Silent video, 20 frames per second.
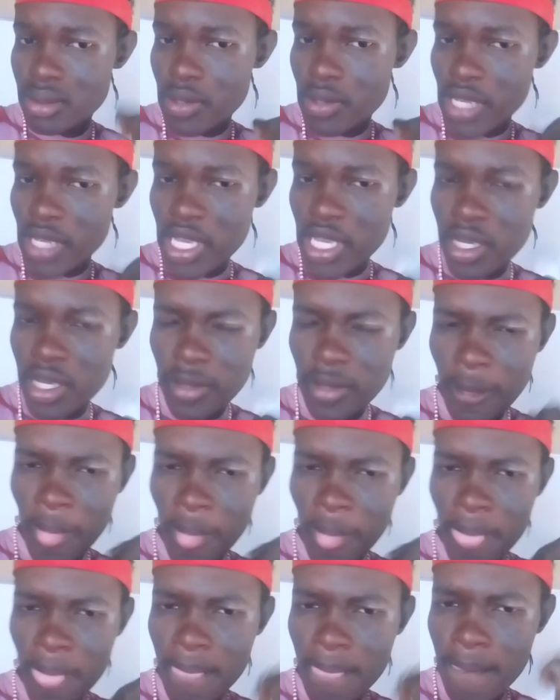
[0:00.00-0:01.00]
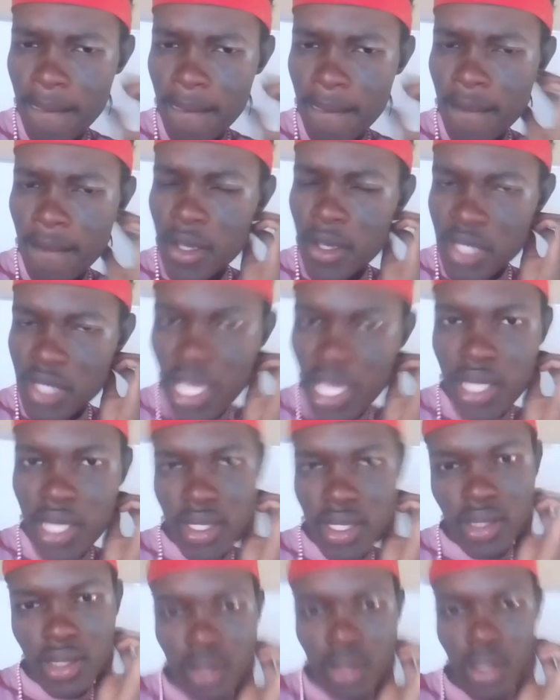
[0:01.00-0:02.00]
Okay,
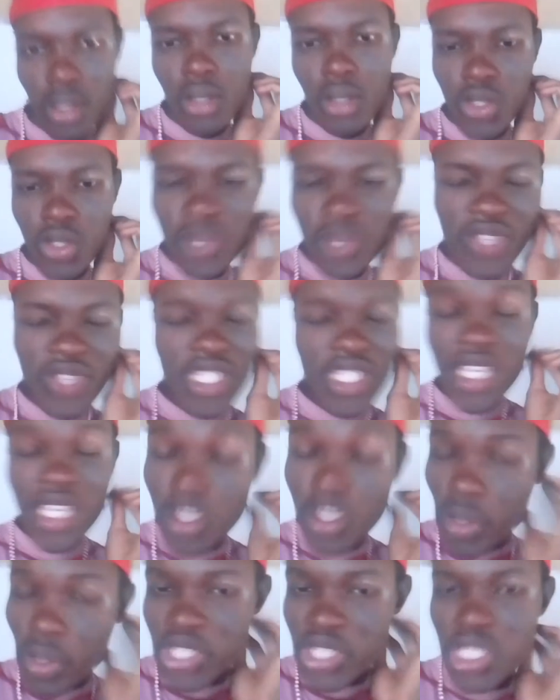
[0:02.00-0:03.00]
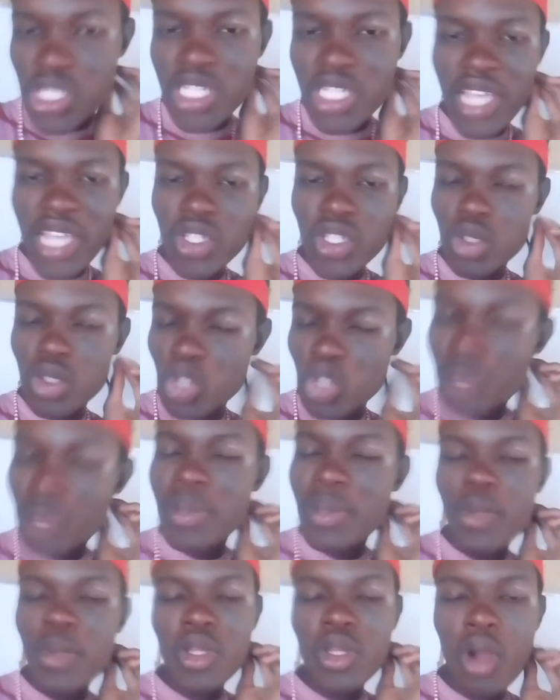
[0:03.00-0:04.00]
yes. So if there's any questions, guys, you'll drop
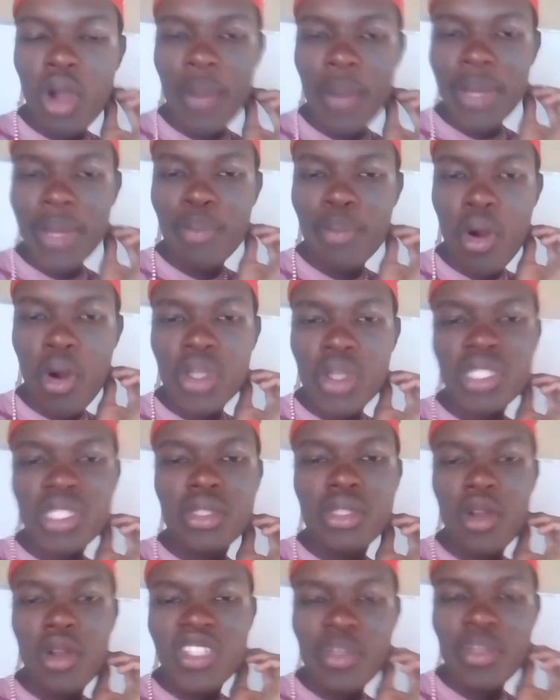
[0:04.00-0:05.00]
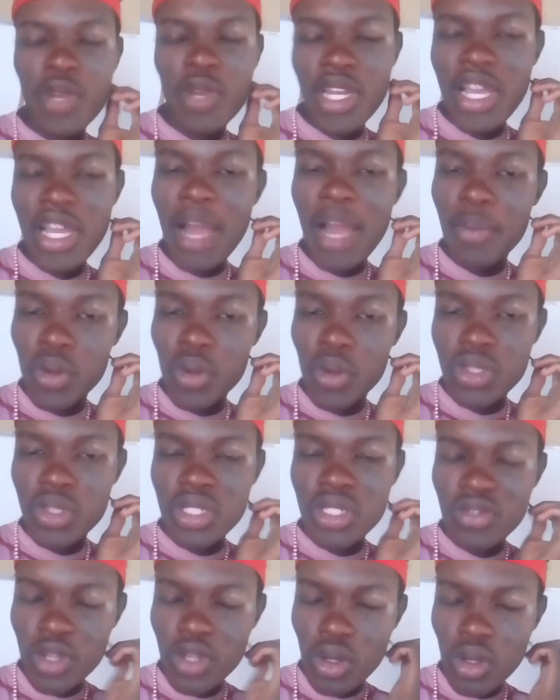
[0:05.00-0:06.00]
them on the comment box because I'm gonna upload this
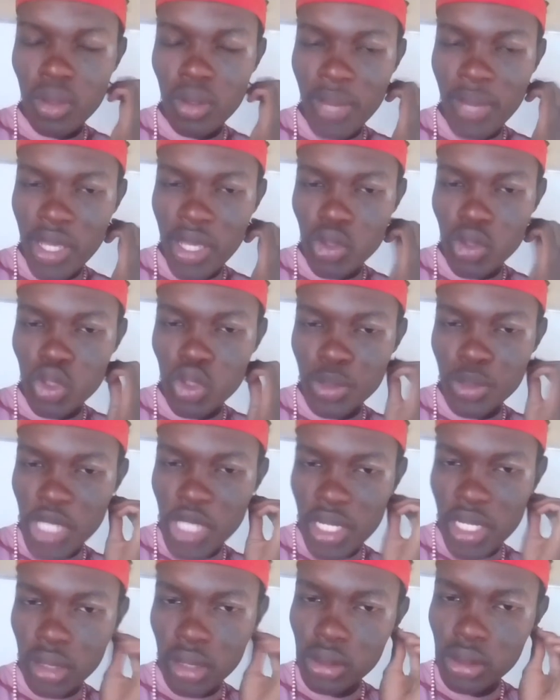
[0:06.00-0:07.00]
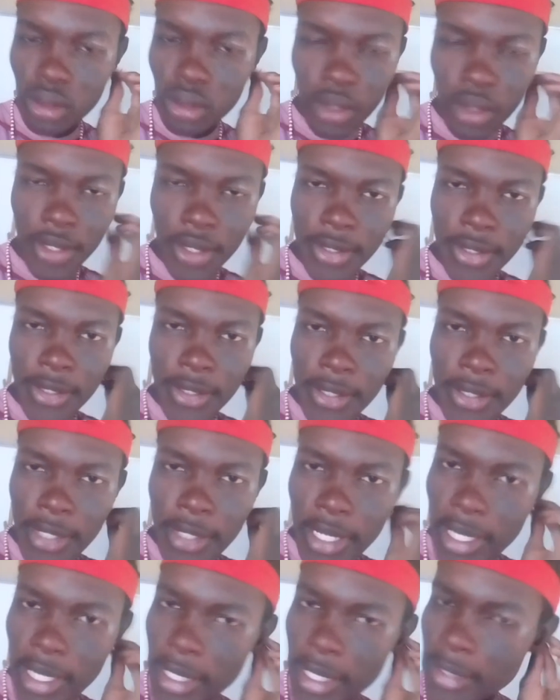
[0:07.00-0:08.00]
video on my YouTube channel.
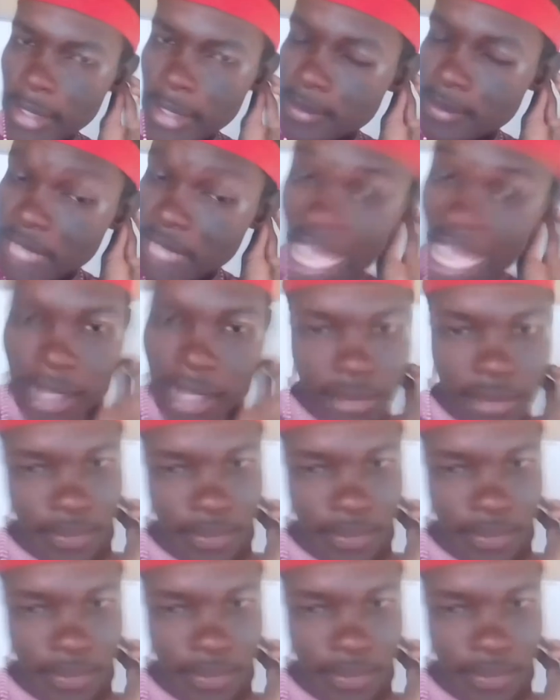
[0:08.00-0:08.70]
Yeah.